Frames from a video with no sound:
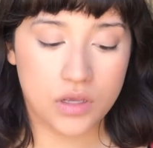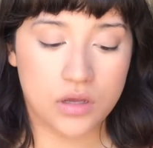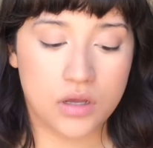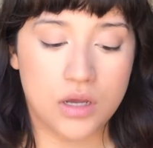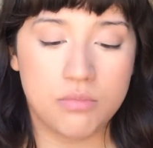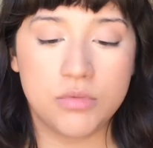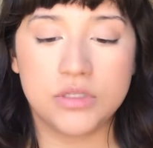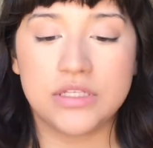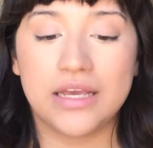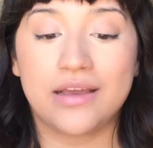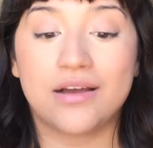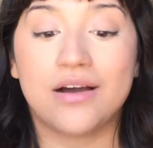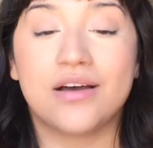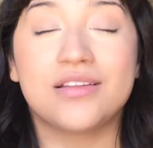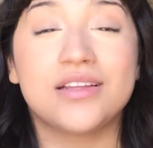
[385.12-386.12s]
I'm gonna
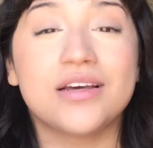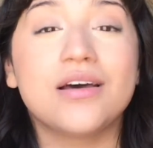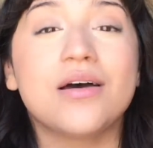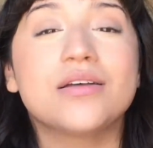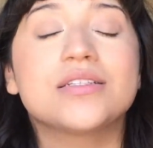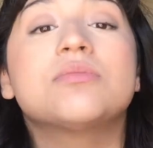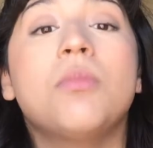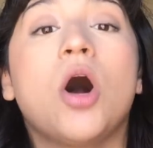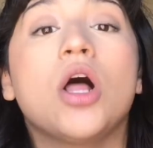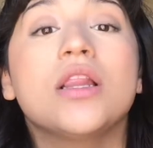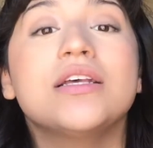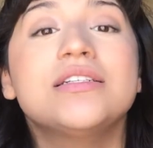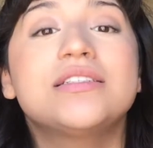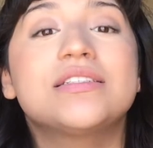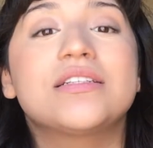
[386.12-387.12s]
take the
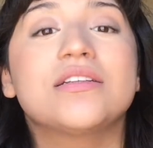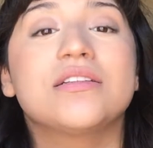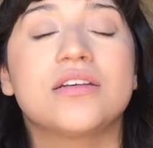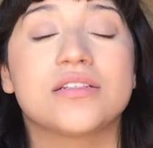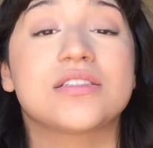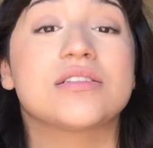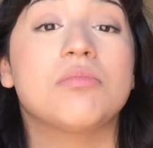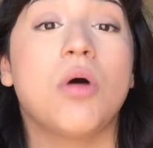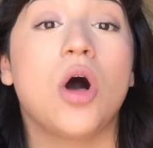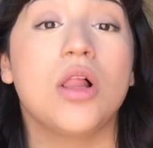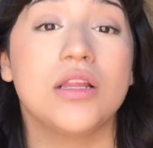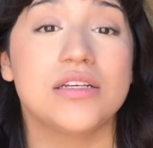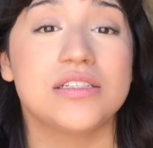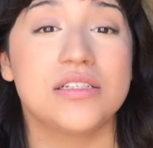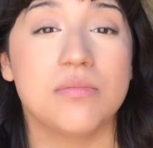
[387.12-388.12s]

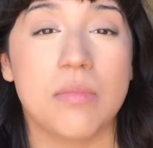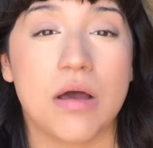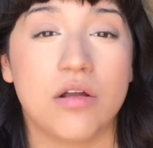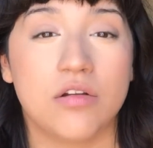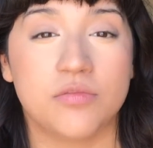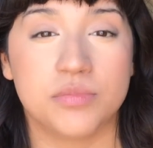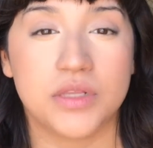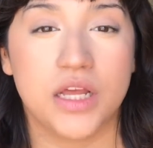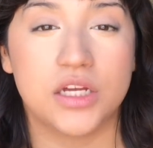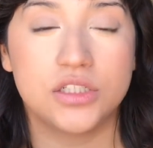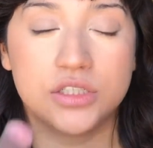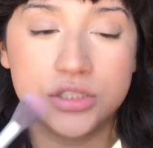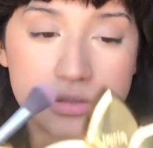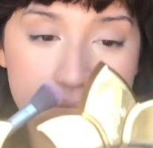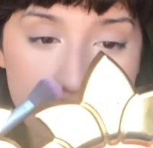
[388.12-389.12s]
smallest amount of
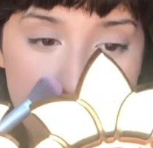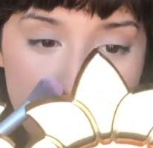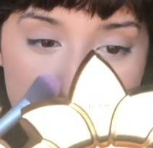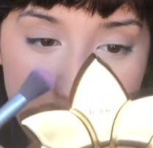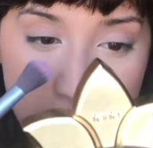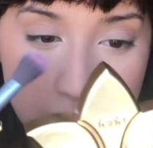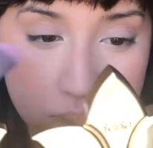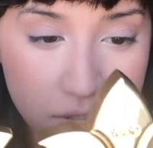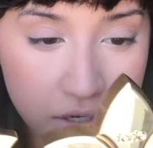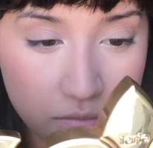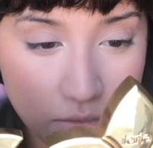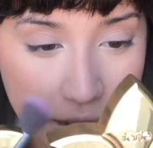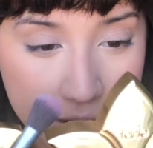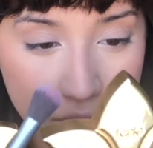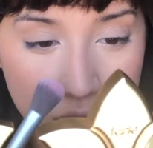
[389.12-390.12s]
blush and put it
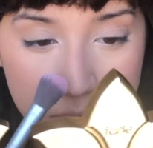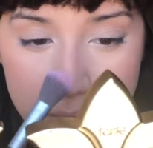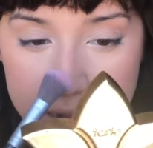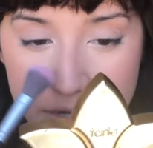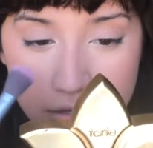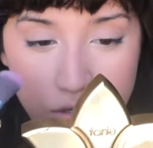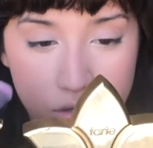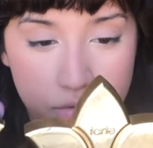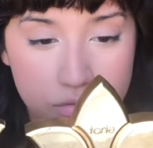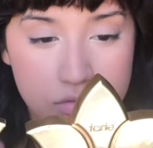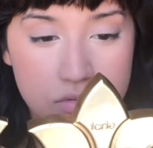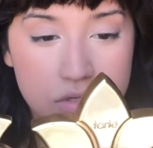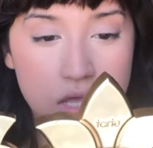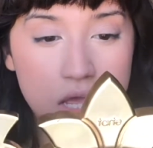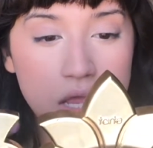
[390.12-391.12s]
right on my
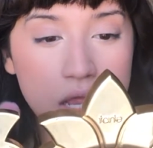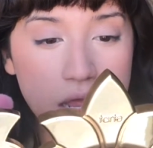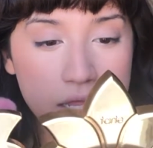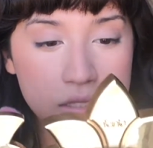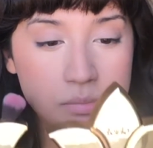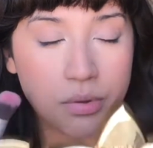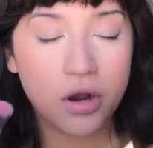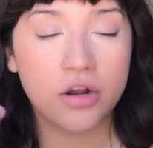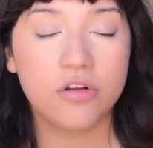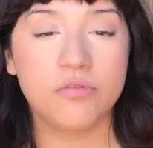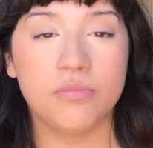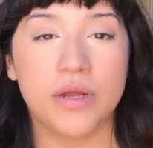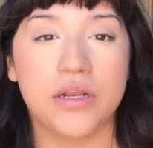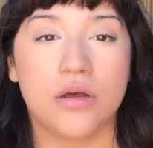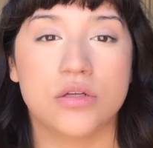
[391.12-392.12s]
nose. And the part of
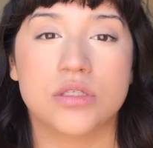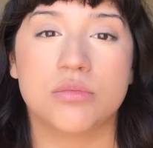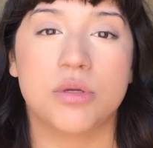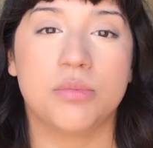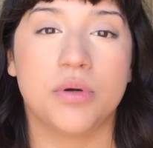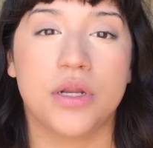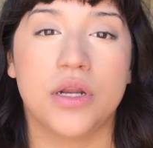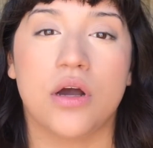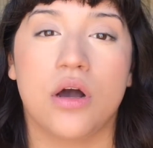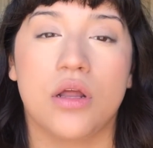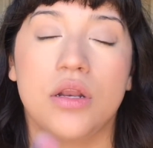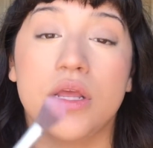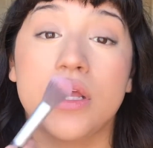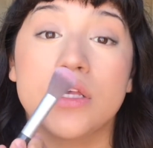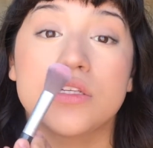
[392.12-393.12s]
my nose I'm gonna put it
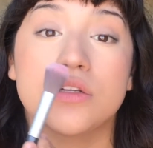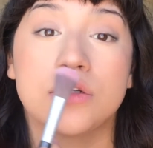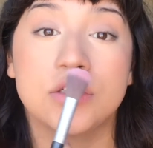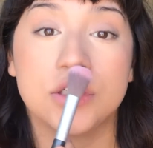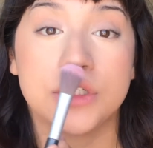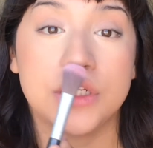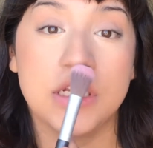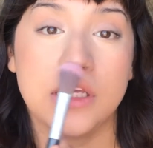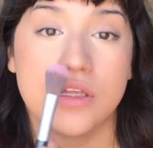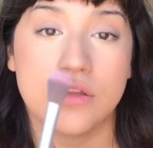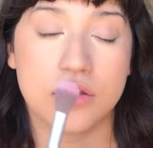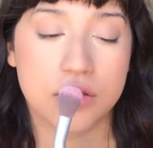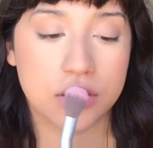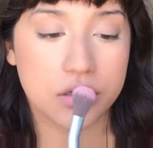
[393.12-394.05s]
on is underneath.